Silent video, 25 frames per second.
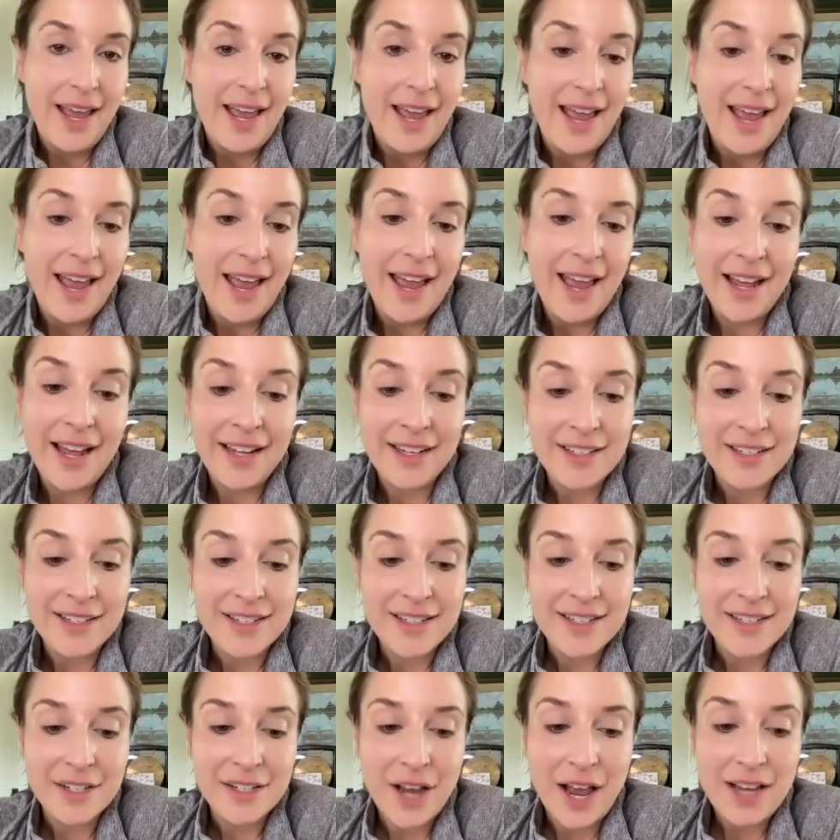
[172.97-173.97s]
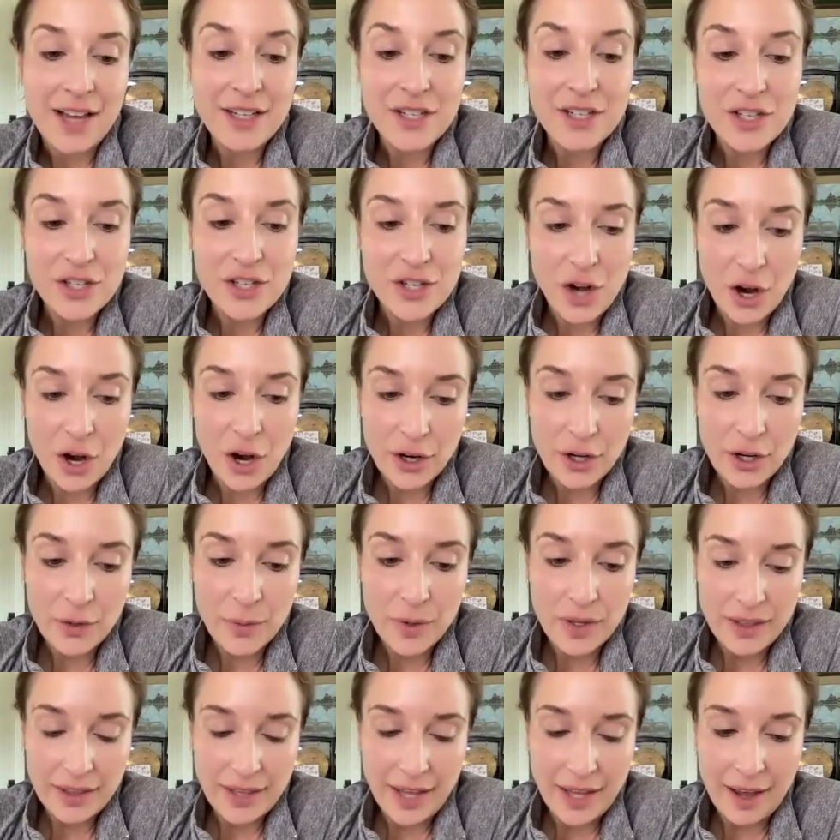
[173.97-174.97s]
And I started
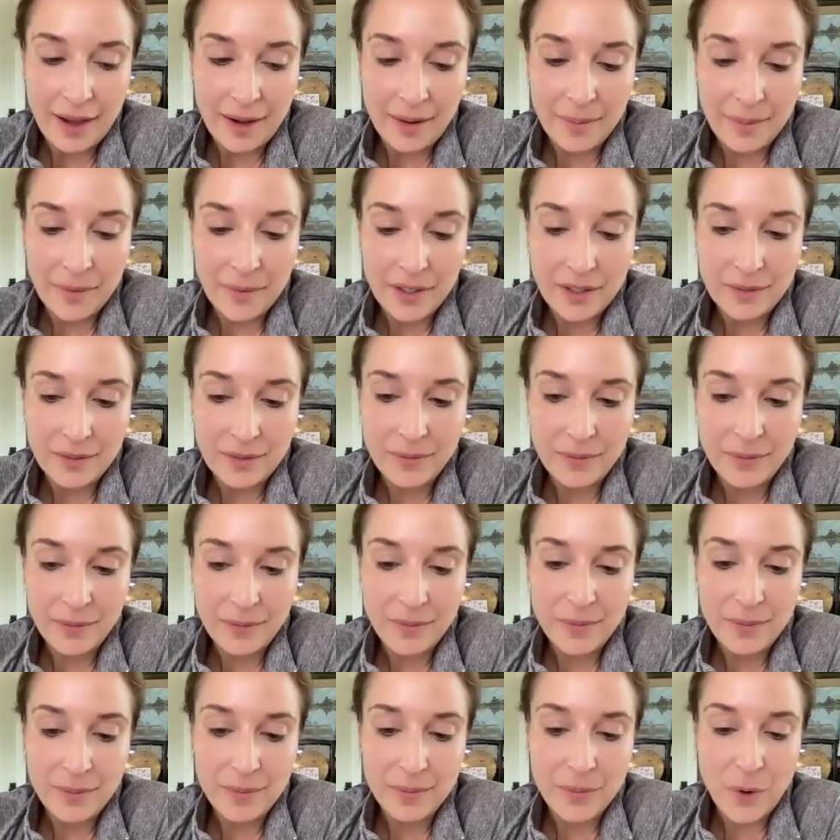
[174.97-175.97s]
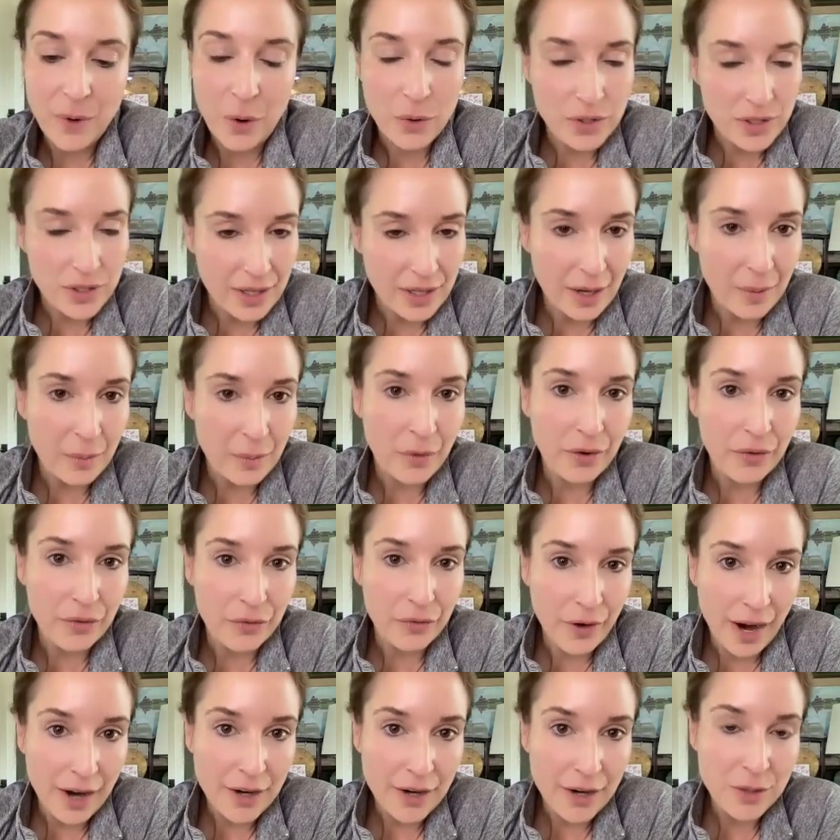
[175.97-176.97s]
with them. Most of them were
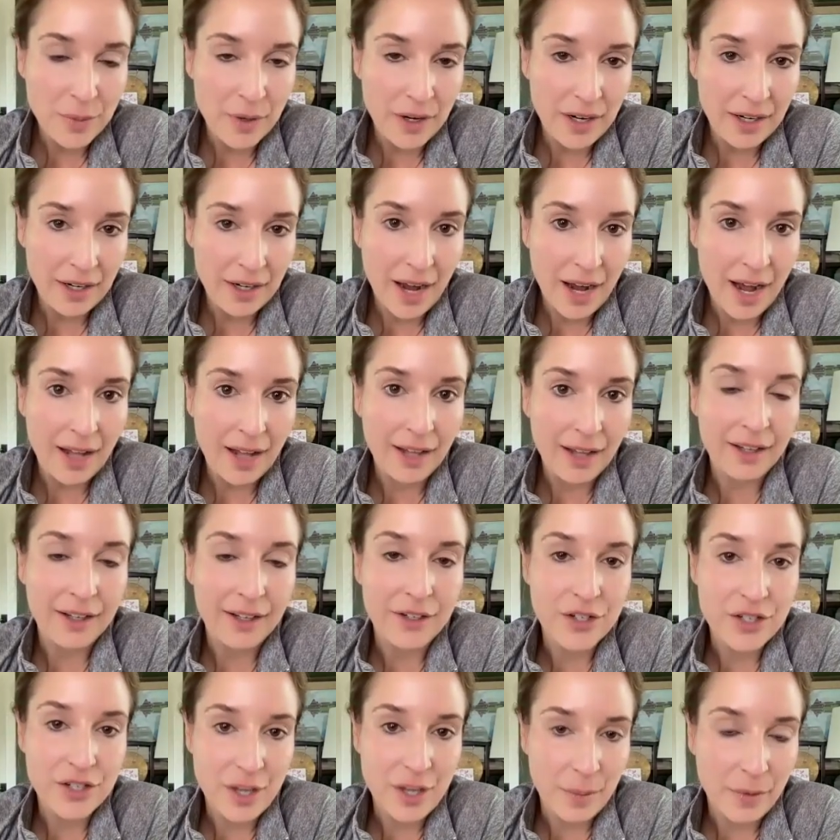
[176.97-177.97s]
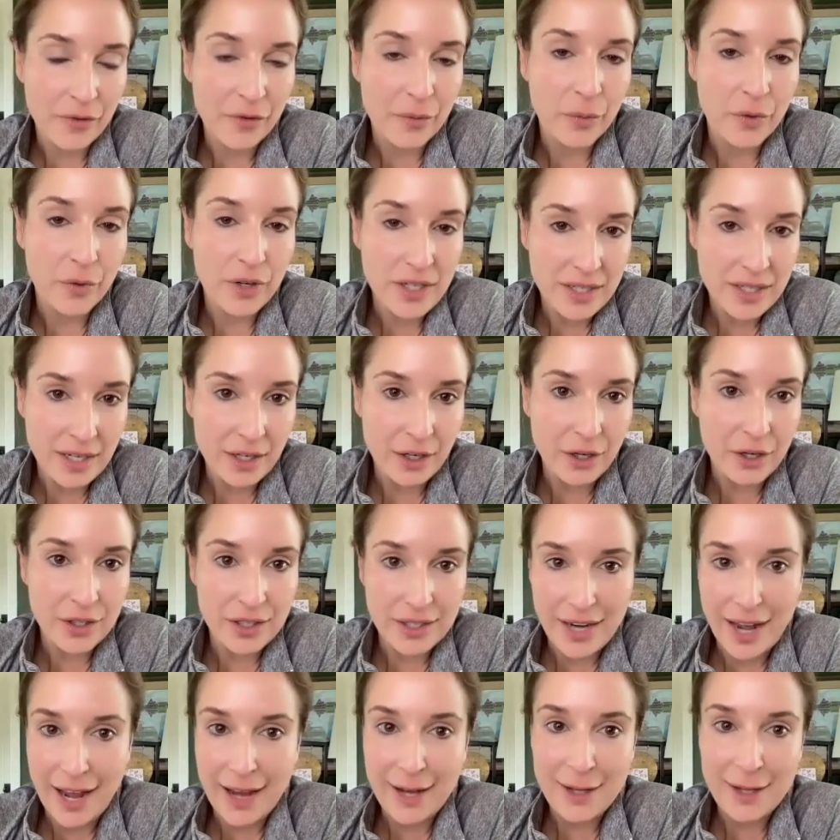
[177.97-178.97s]
freshmen in college. Some of them were seniors
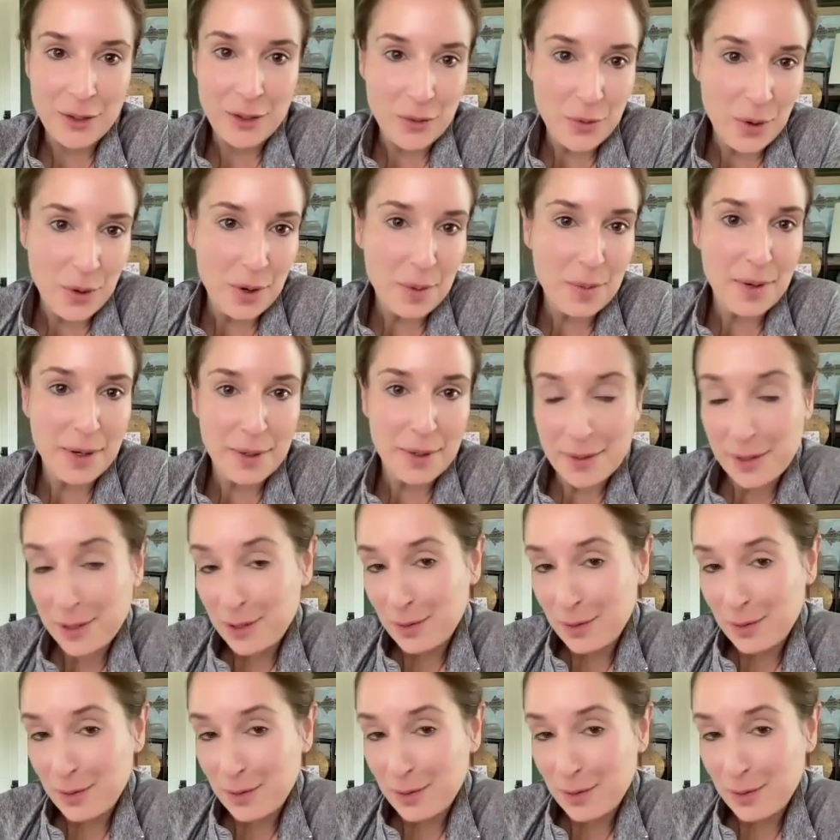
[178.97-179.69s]
in high school, but it was